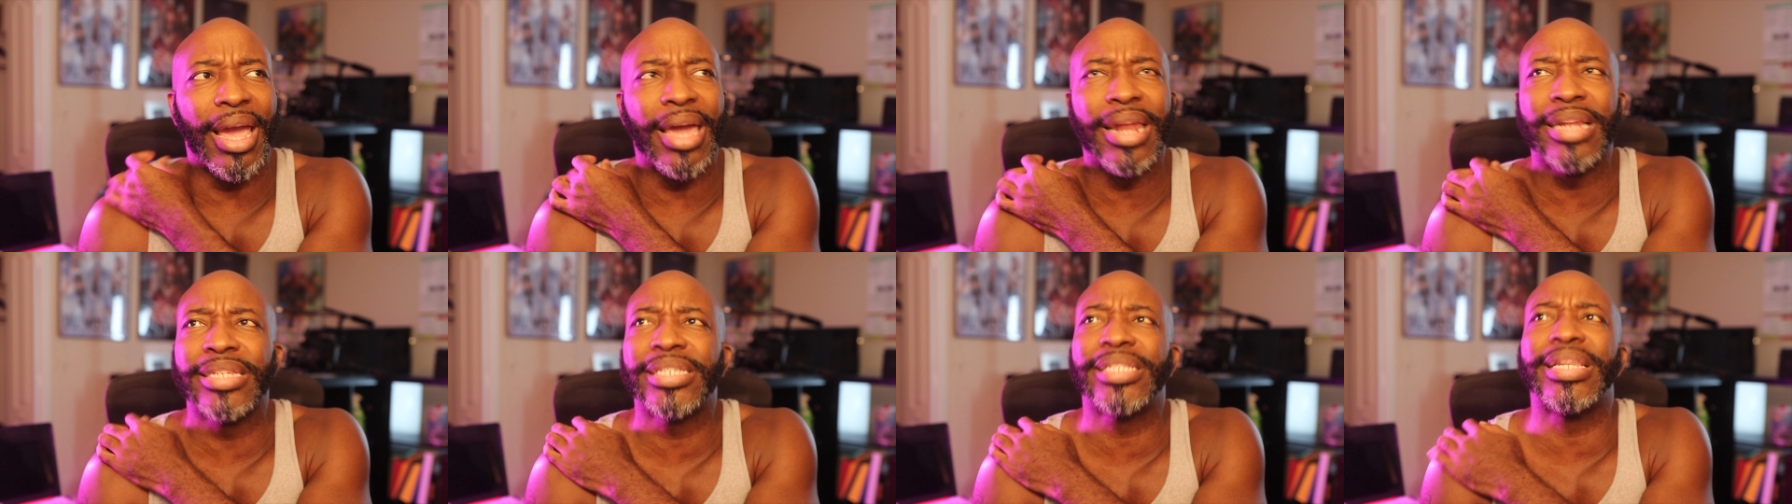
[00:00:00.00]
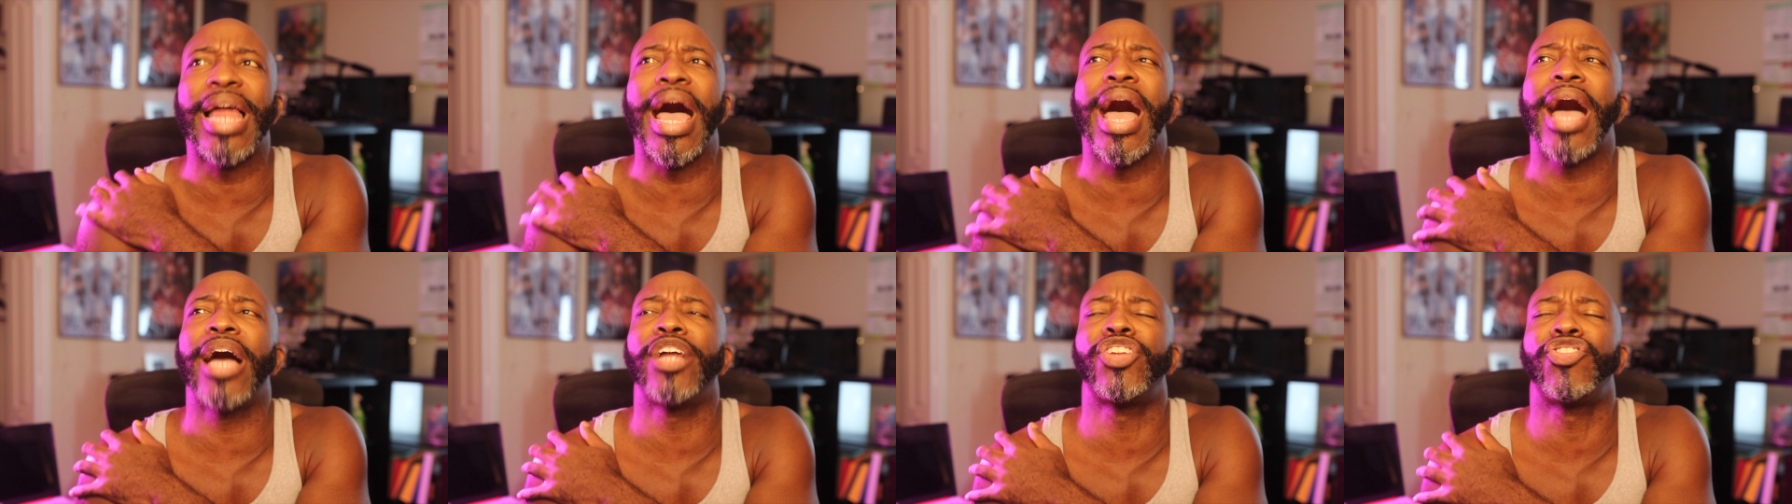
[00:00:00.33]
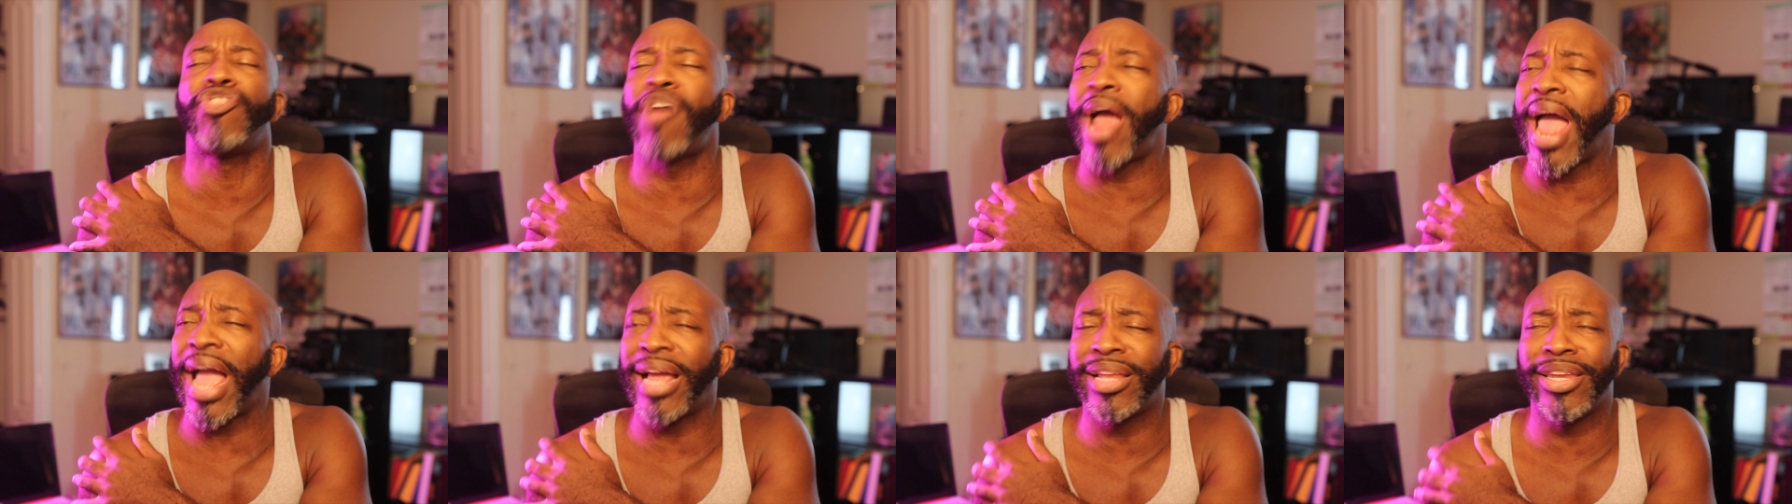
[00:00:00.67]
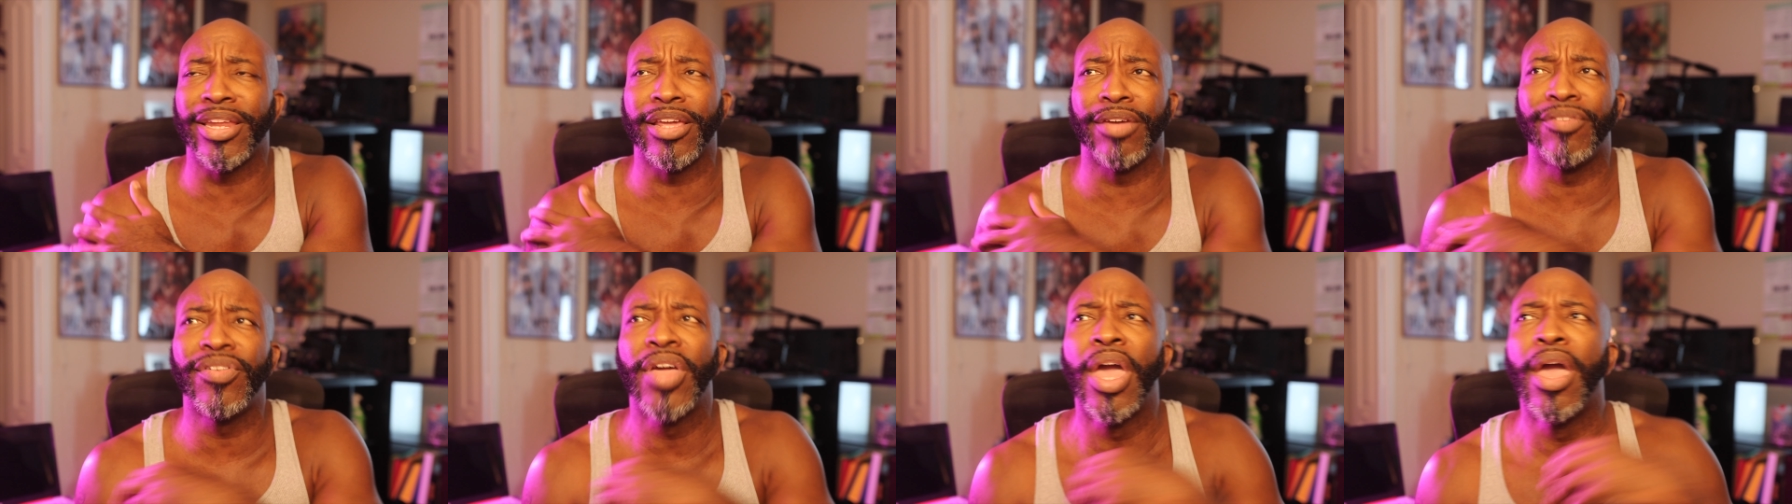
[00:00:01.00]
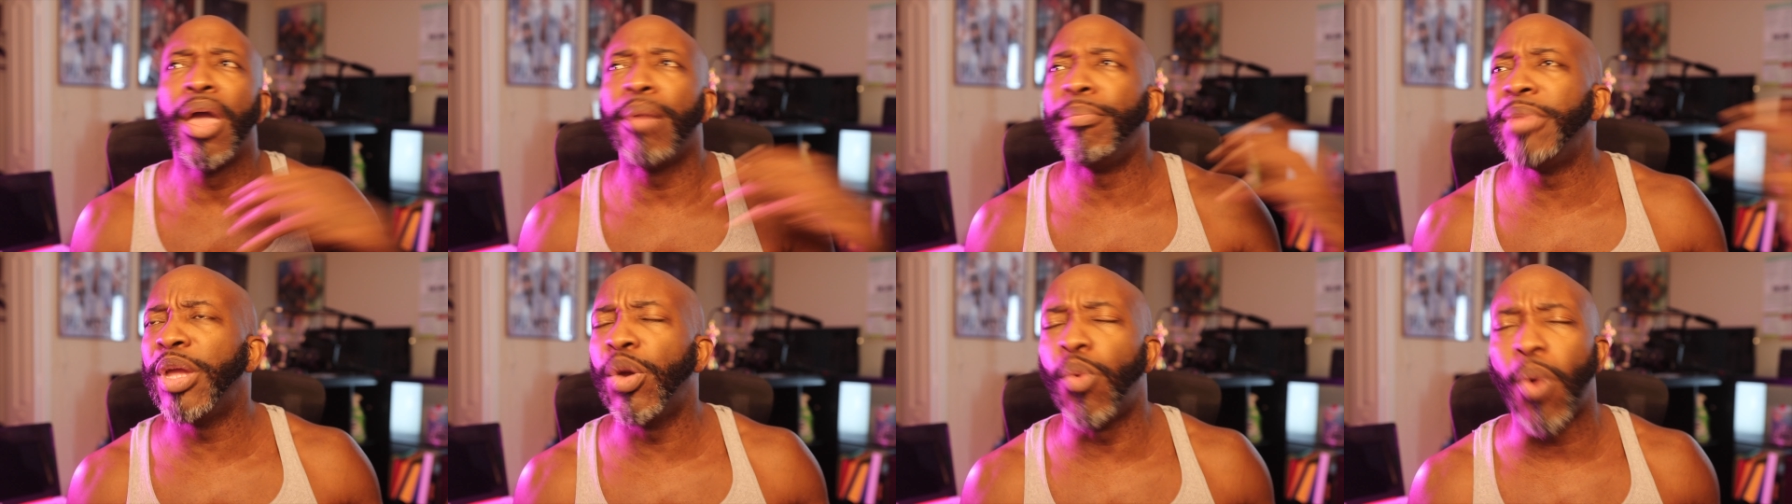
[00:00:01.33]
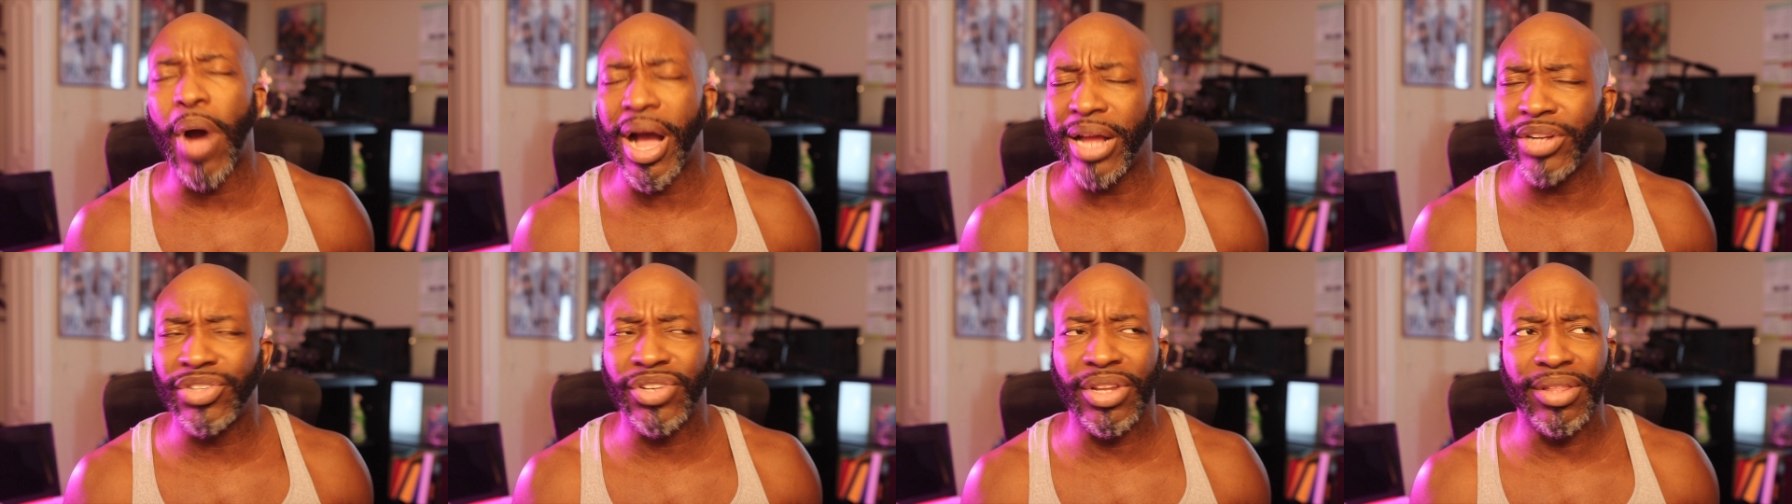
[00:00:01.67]
and it's not attractive me
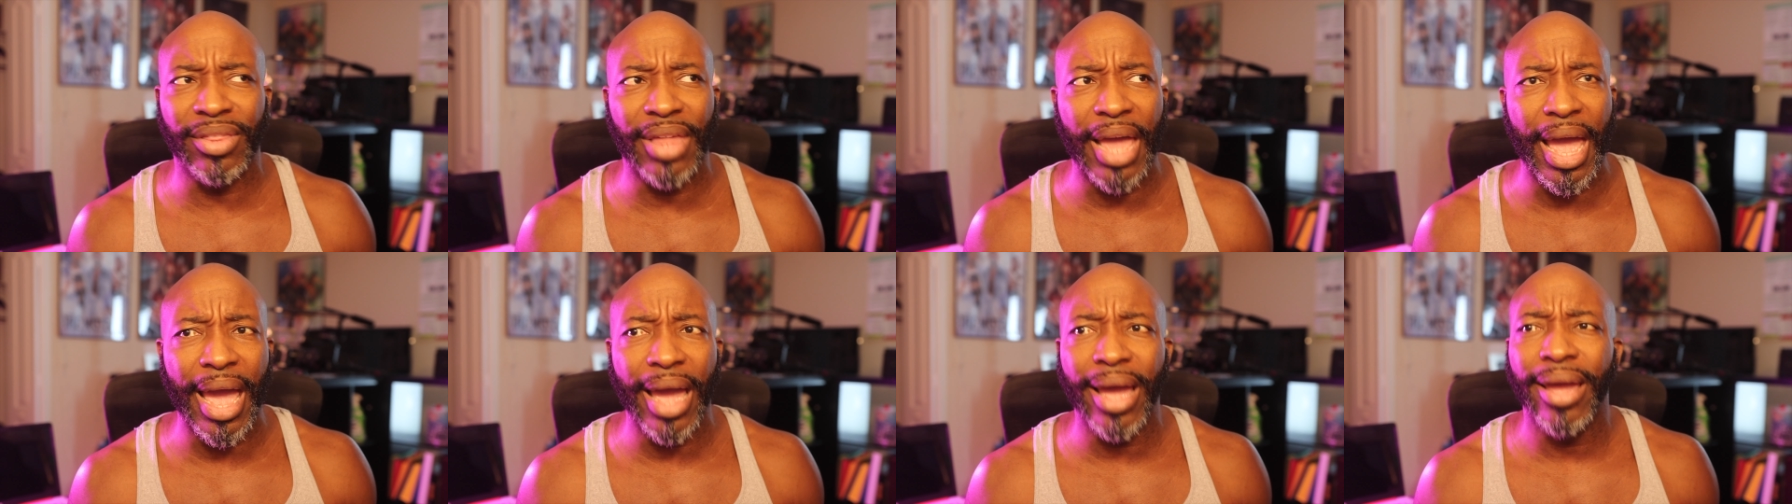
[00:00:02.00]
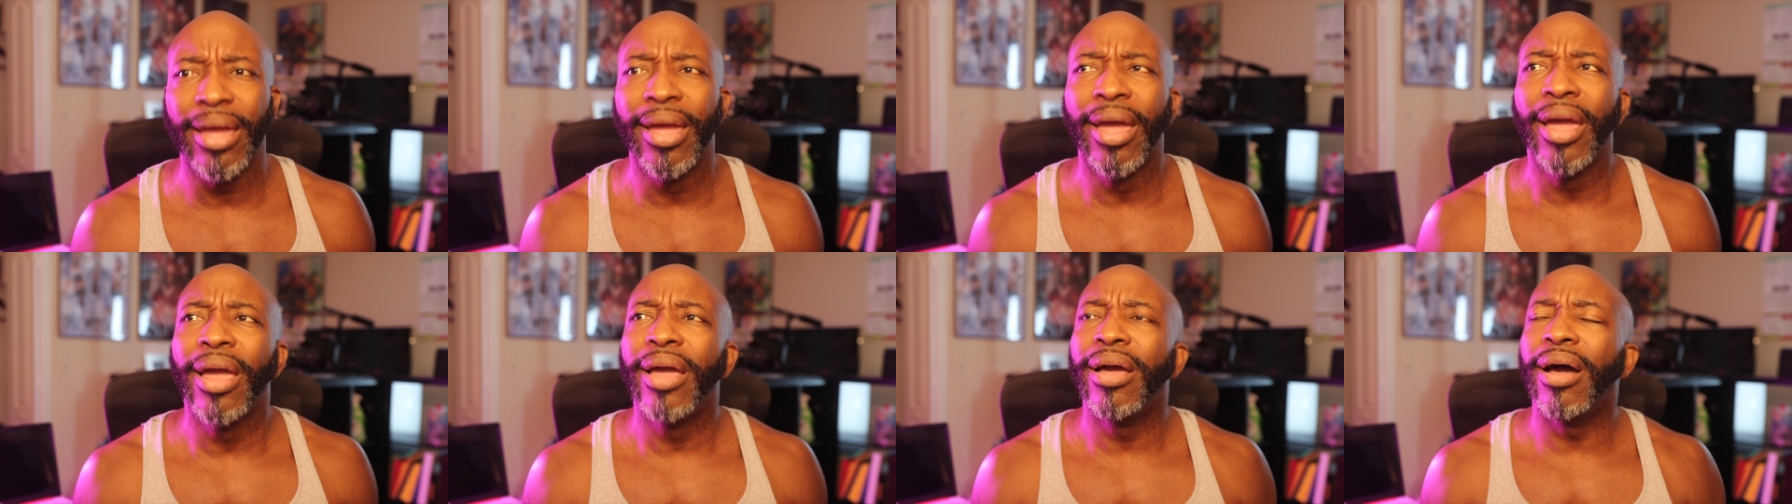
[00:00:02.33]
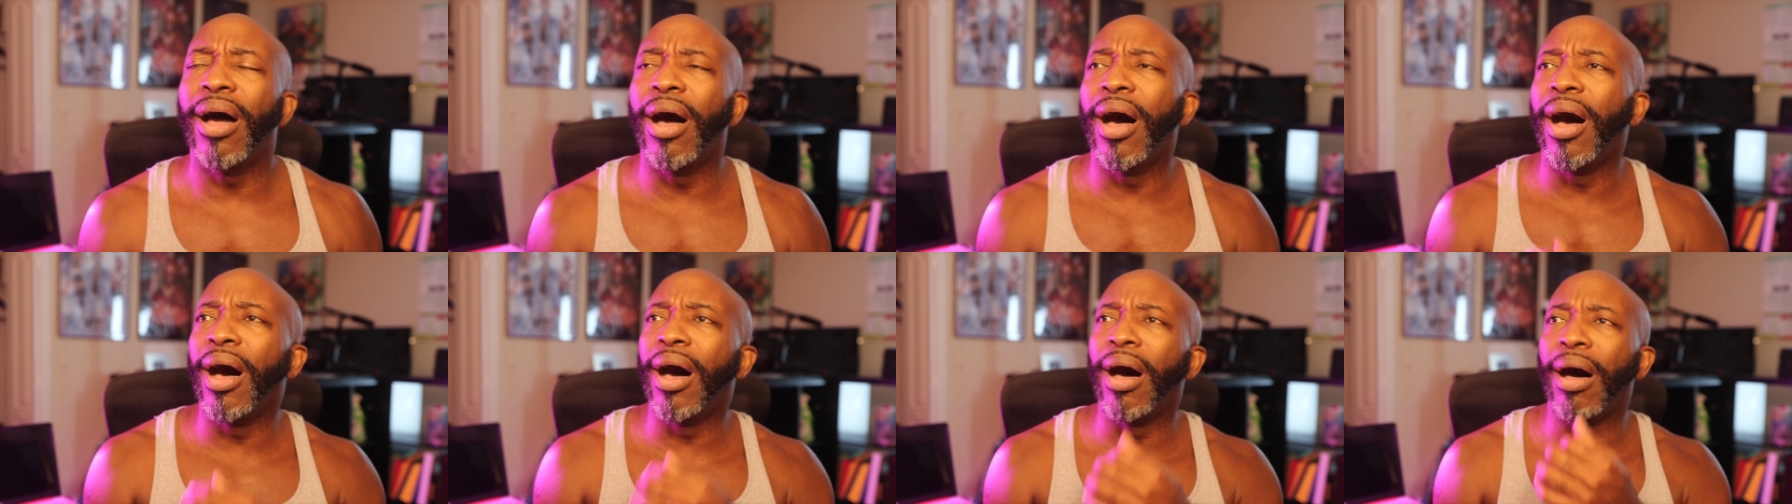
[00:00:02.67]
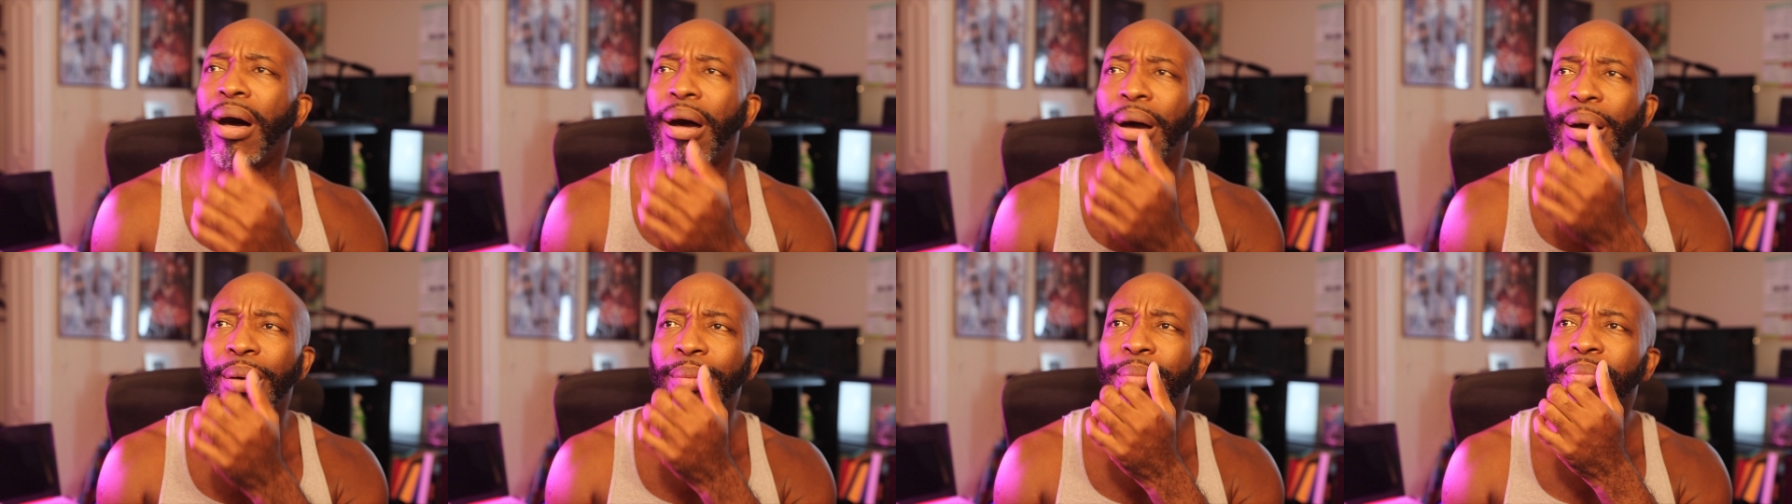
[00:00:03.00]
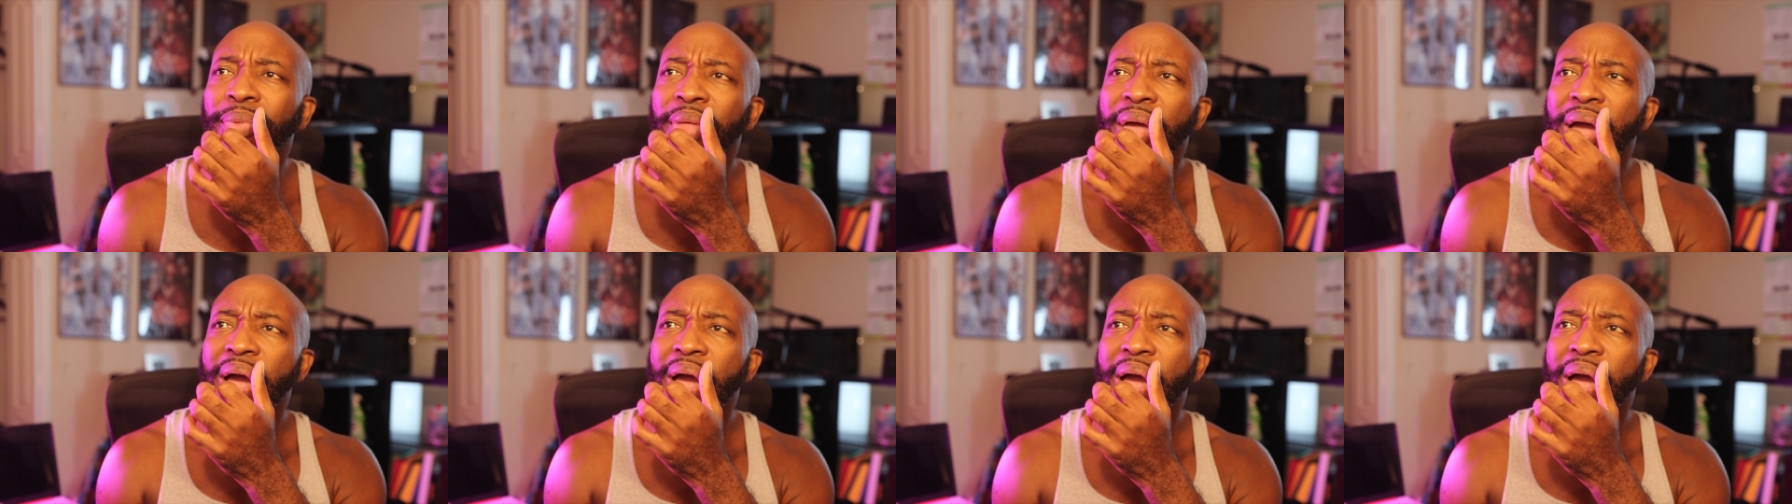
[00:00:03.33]
watching that. And